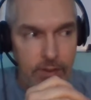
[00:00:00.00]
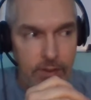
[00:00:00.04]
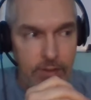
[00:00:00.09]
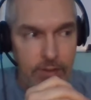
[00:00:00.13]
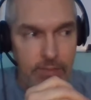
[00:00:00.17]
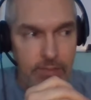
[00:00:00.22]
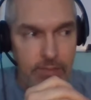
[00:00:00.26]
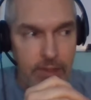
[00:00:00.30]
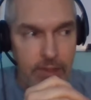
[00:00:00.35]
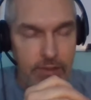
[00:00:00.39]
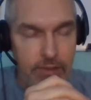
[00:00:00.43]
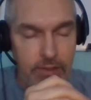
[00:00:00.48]

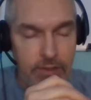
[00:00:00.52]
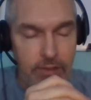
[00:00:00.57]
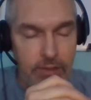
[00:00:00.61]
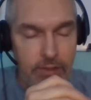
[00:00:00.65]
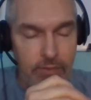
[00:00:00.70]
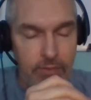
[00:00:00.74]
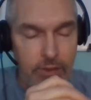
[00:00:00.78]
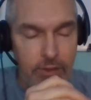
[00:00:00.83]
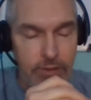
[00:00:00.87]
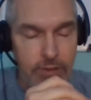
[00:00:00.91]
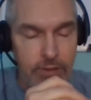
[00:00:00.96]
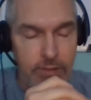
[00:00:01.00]
especially the
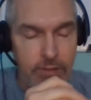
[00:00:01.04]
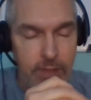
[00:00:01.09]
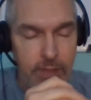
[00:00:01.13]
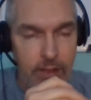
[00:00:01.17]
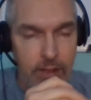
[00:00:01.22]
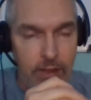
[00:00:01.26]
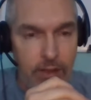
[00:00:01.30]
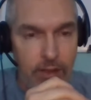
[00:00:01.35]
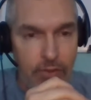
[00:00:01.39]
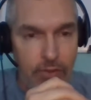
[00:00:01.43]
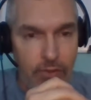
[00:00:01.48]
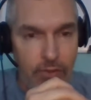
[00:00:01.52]
ones
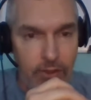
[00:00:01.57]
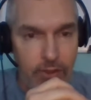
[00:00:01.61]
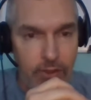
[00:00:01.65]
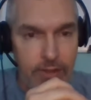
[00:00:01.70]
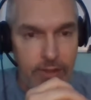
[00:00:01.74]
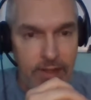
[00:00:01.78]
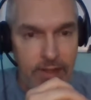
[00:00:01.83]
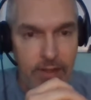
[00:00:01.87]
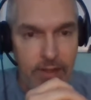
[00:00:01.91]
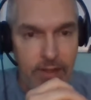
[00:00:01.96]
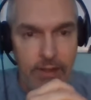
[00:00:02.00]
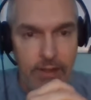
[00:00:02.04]
about
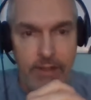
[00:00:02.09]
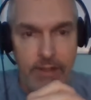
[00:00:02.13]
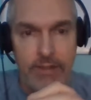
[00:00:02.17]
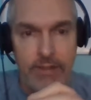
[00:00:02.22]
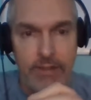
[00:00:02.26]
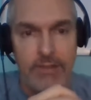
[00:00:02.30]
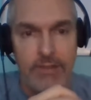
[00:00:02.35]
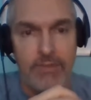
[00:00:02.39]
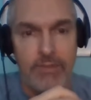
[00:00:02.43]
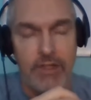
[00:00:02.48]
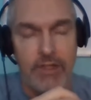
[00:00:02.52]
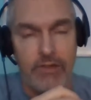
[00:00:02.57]

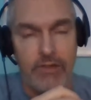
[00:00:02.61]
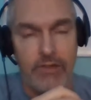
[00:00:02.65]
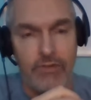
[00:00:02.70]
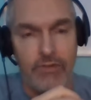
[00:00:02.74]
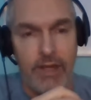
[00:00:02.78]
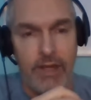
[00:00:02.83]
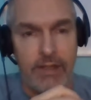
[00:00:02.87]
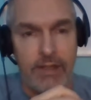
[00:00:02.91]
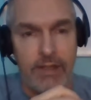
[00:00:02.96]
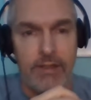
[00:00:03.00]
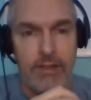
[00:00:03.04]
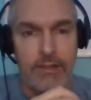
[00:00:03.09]
authoritarianism and
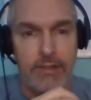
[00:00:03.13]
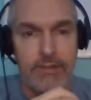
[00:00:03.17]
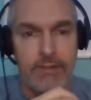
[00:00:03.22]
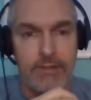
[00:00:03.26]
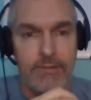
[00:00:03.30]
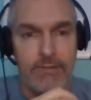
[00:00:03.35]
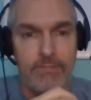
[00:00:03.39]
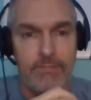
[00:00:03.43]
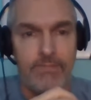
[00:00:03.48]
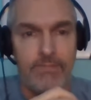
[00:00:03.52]
correctness,